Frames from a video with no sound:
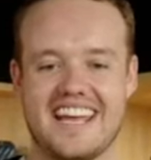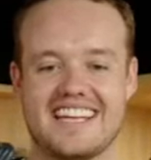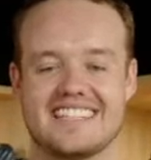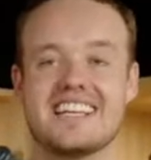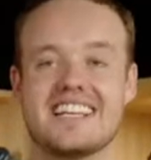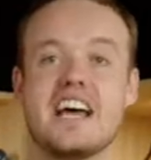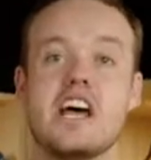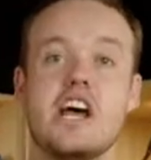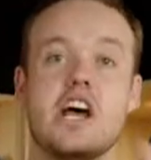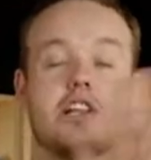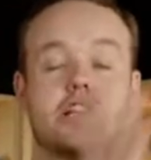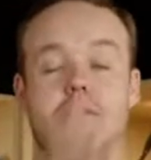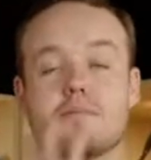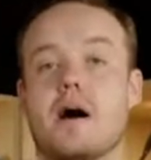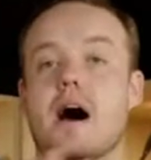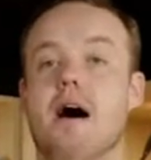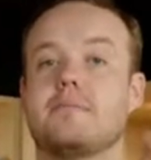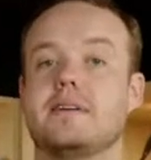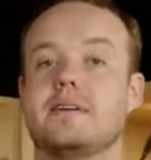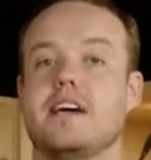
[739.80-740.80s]
it.
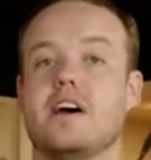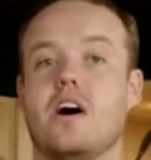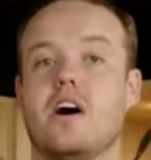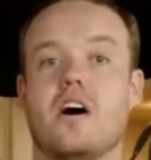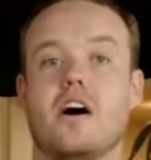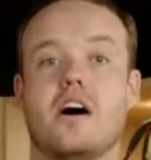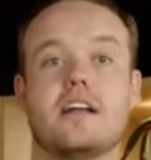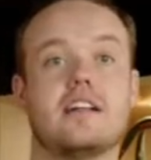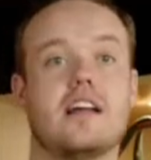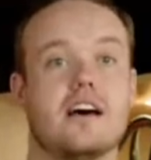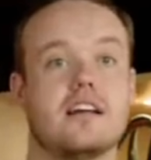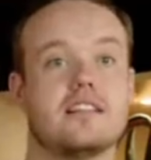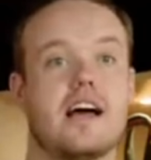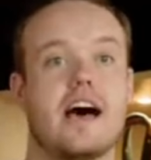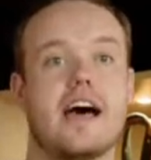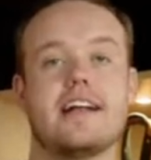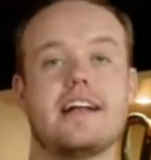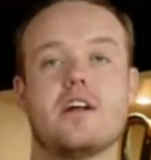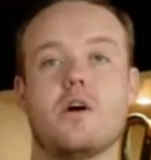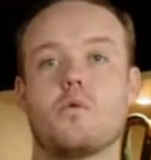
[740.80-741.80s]
They're popping it
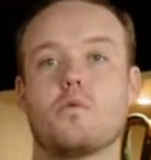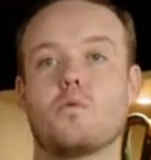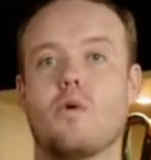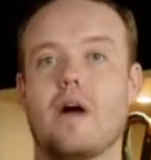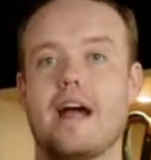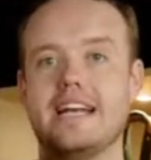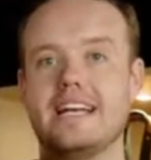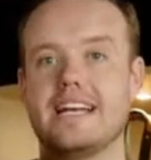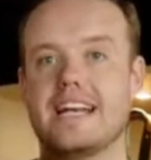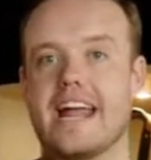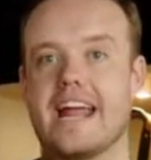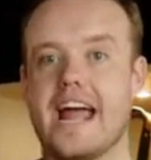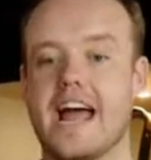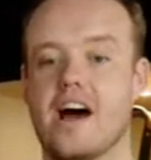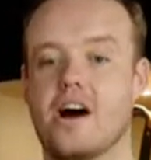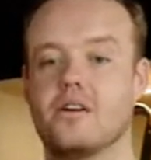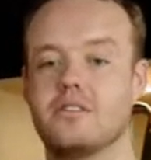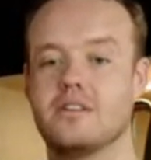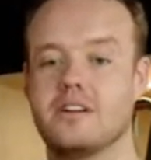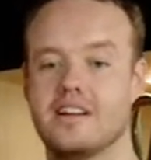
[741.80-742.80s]
online right
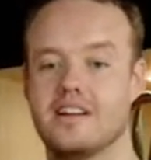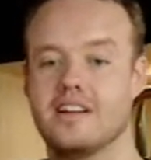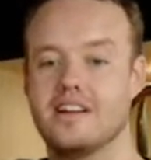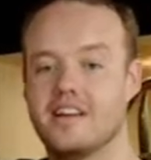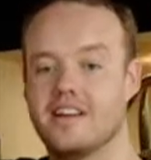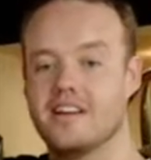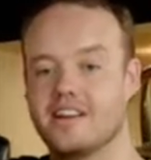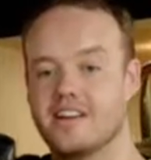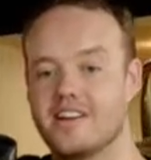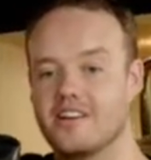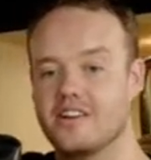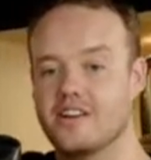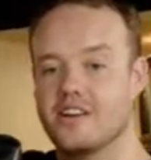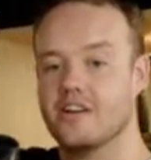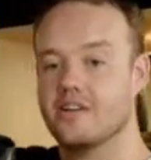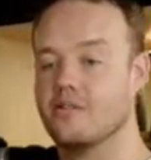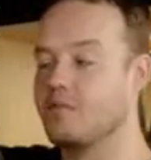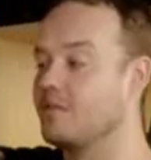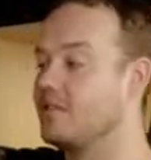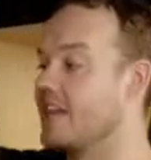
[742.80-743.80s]
now.
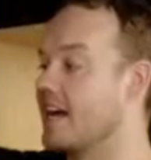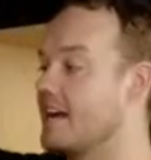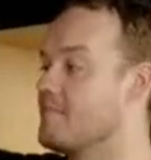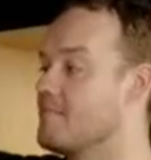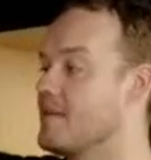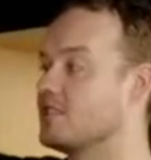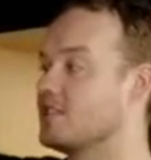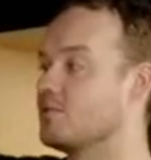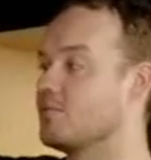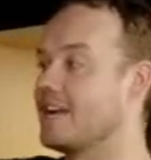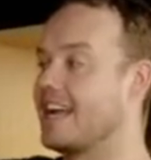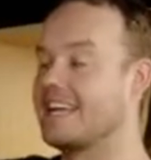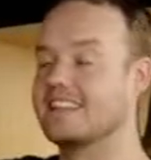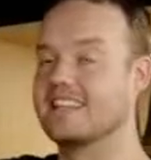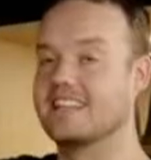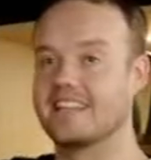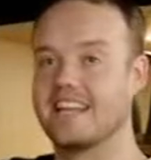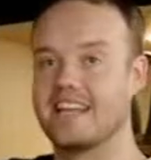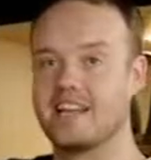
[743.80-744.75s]
They had to make sure we had